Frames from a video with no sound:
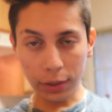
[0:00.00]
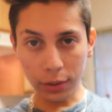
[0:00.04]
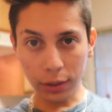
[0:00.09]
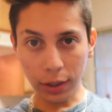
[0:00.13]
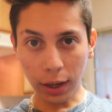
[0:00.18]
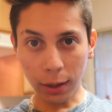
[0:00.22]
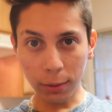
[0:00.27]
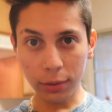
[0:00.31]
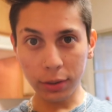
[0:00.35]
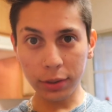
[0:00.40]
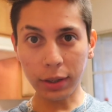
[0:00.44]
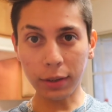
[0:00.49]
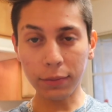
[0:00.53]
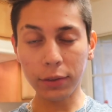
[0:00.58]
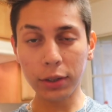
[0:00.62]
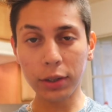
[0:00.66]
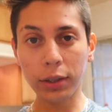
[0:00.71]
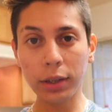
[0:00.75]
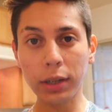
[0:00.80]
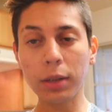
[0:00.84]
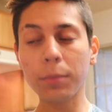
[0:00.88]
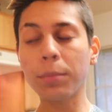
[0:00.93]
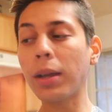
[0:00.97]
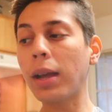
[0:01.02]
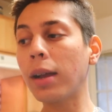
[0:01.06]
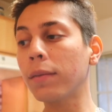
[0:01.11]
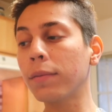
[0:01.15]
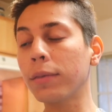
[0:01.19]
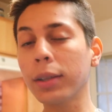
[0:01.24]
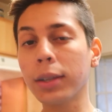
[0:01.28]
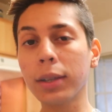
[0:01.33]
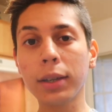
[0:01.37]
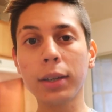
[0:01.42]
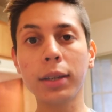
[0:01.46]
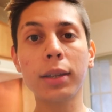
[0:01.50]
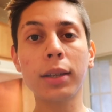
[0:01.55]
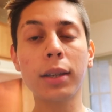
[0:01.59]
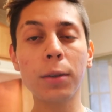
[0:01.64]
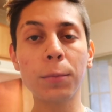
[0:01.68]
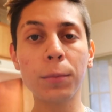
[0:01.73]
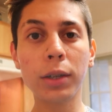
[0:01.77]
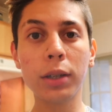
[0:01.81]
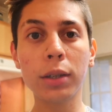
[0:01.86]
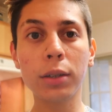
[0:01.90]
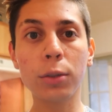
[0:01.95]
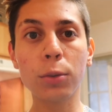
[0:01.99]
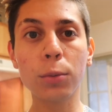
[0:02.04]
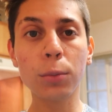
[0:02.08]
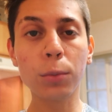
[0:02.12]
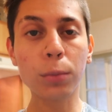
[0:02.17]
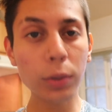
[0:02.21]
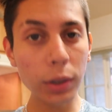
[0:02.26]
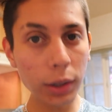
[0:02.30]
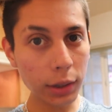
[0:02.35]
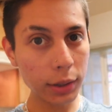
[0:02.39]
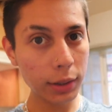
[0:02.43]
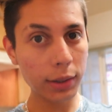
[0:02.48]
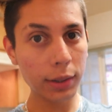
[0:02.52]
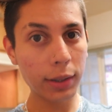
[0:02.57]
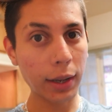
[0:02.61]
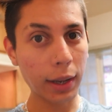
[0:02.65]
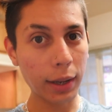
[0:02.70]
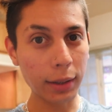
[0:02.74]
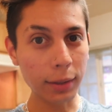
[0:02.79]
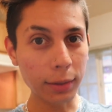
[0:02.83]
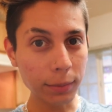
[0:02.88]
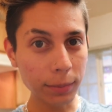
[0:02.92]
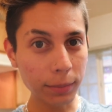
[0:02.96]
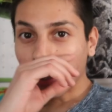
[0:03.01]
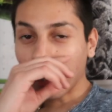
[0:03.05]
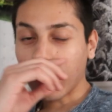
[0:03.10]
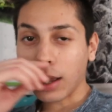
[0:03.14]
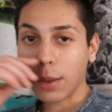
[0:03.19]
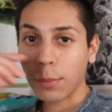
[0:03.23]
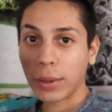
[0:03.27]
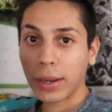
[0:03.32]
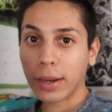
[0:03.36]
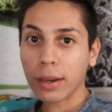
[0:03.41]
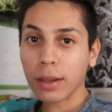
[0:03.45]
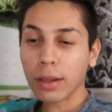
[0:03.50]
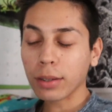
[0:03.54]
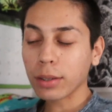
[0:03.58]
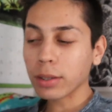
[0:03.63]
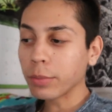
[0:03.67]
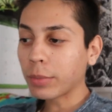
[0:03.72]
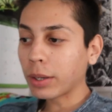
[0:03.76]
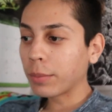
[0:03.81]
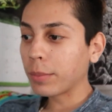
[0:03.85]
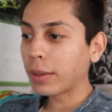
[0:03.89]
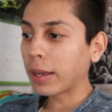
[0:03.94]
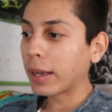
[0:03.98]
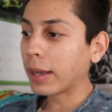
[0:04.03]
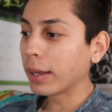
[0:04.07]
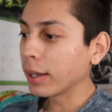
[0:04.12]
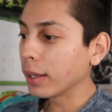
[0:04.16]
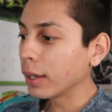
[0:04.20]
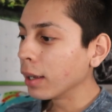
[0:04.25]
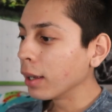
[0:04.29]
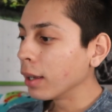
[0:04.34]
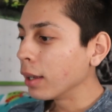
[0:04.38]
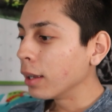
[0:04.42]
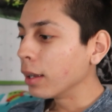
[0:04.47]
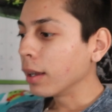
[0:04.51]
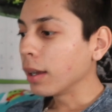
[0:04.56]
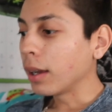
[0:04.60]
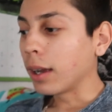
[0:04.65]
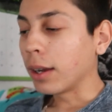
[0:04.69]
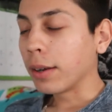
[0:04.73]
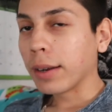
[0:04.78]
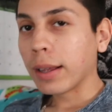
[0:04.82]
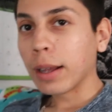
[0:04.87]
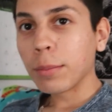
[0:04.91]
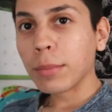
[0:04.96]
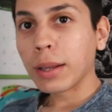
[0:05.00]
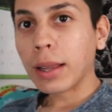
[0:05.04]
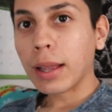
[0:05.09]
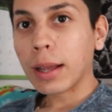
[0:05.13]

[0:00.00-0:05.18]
so now we just have to clean up everything and then we can do real estate. I made it onto my bed. I already have my